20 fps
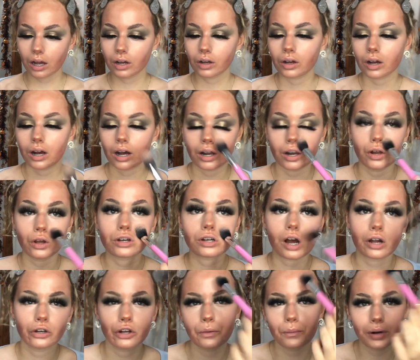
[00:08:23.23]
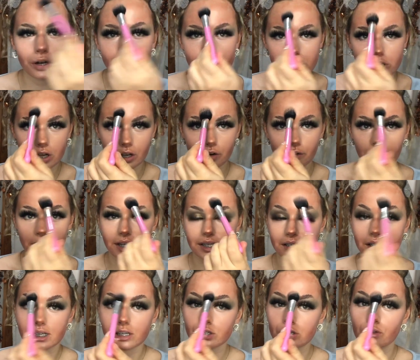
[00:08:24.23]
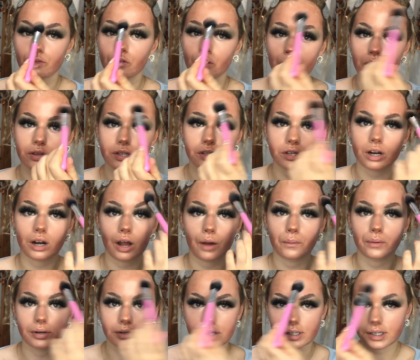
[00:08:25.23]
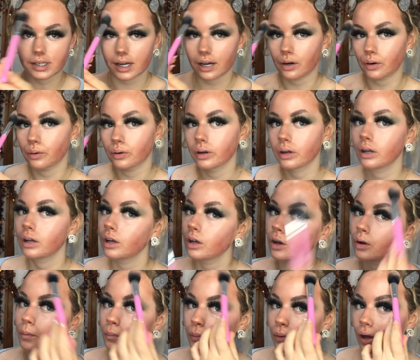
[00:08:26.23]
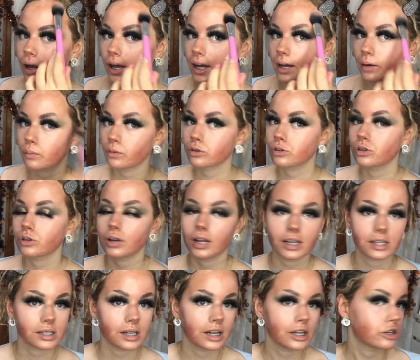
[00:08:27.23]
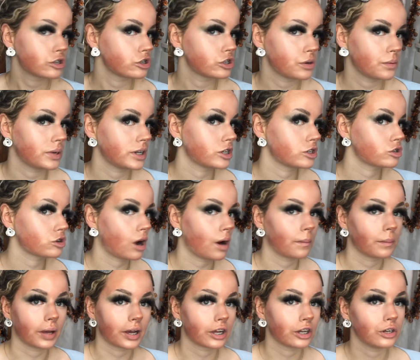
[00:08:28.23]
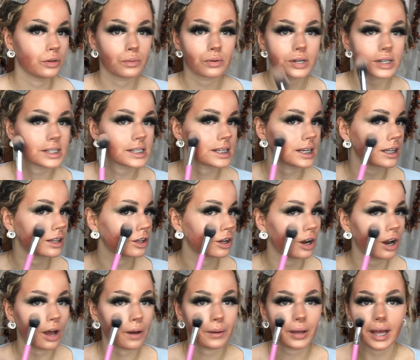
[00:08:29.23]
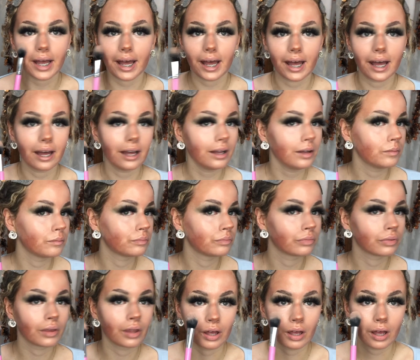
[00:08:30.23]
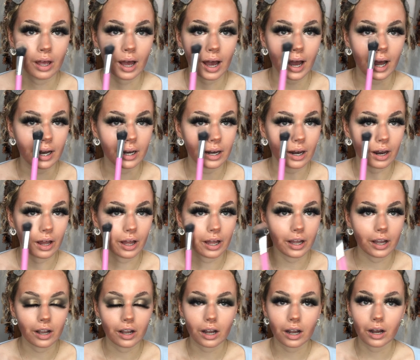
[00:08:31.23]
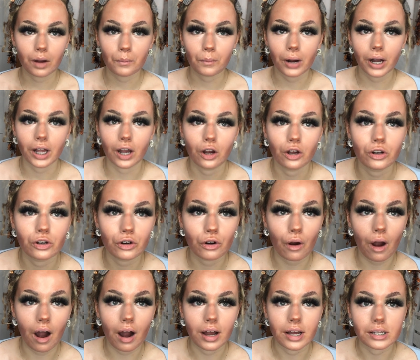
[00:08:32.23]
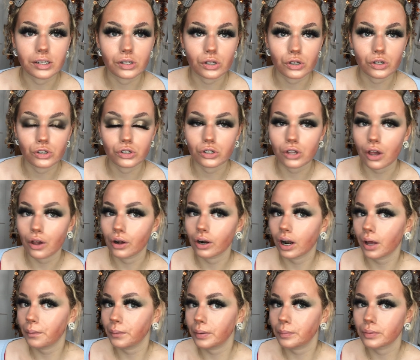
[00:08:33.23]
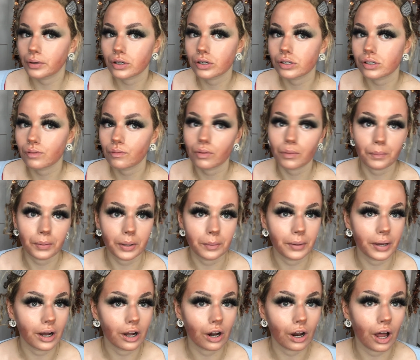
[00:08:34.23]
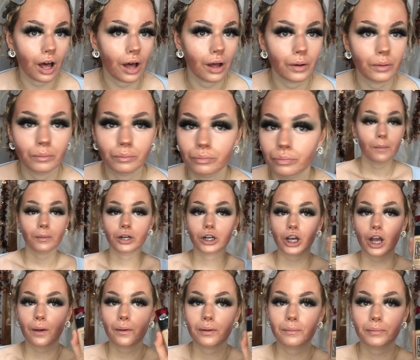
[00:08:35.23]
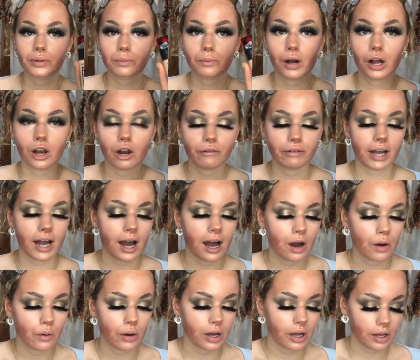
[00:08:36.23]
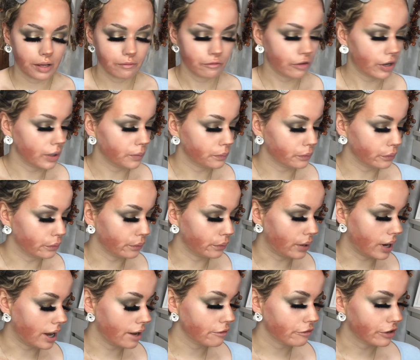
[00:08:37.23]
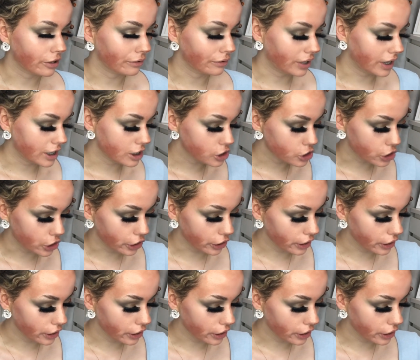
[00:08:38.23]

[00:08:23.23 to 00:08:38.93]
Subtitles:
I know it looks so crazy because I've got this glow on still, but it's literally doing its job. Like, can you already see the glow here? And like my under eyes look so glowy because of the Be Meal Glow. I'm gonna go in with my L'Oreal Infallible foundation